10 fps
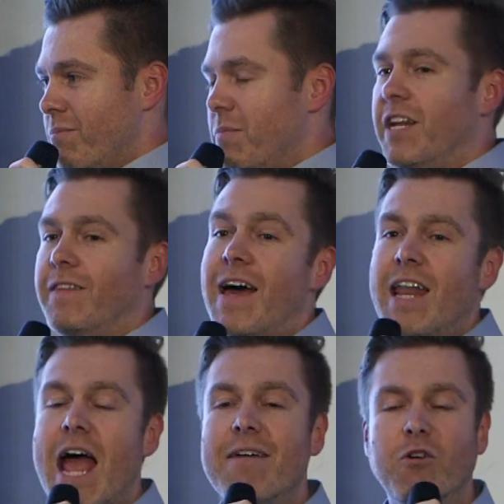Meaning
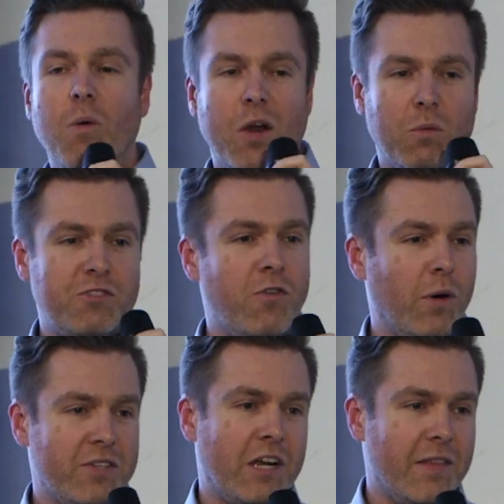that everyone was
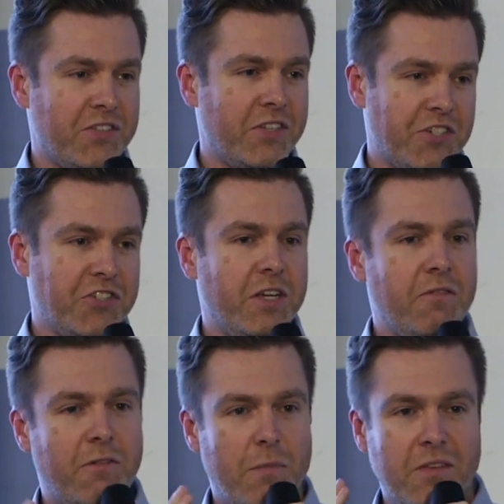focused on this
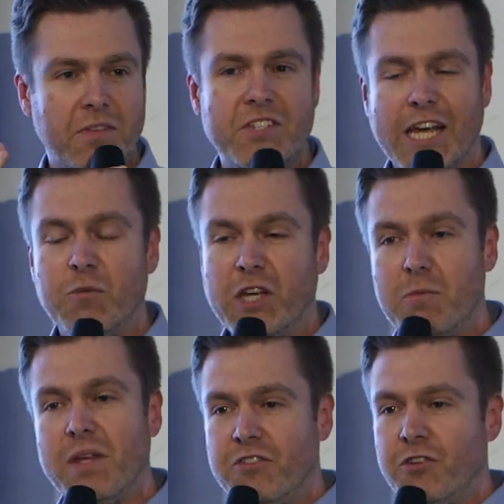initiative from the second we
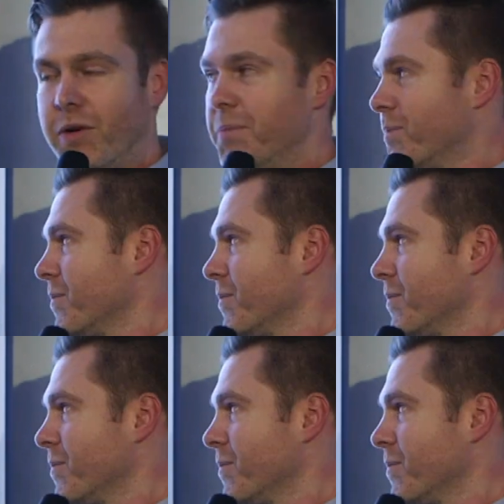committed to it.